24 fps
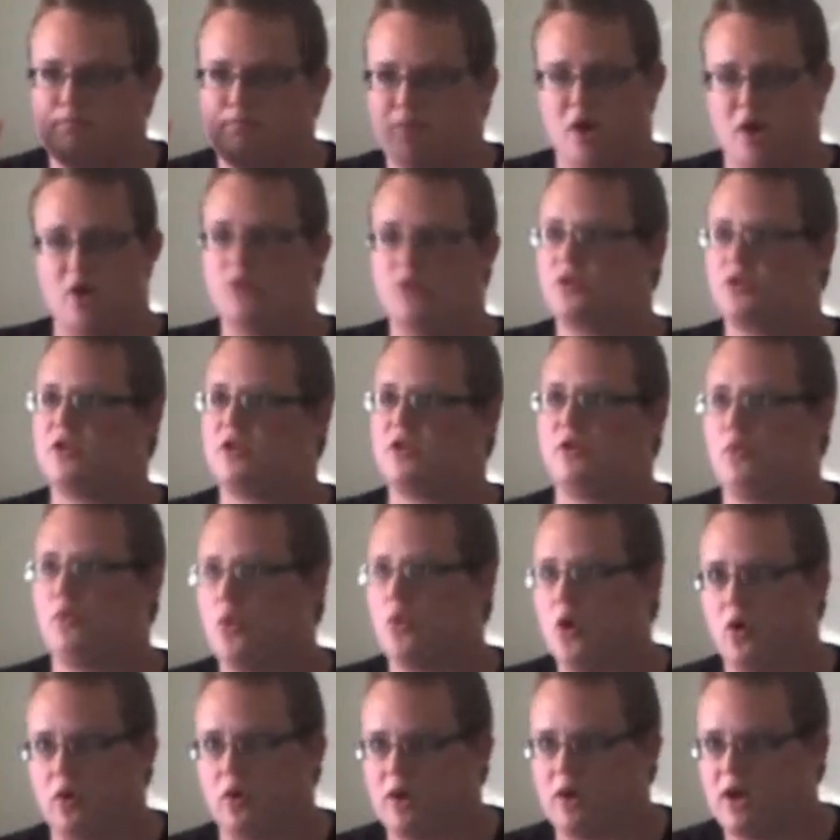
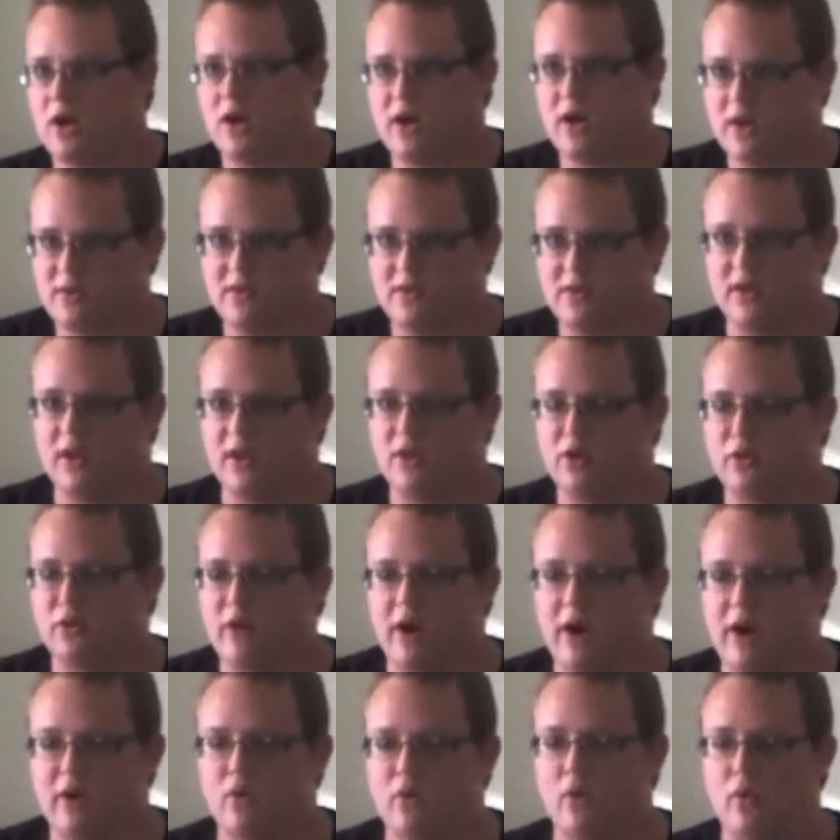balls-to-the-wall content. You're not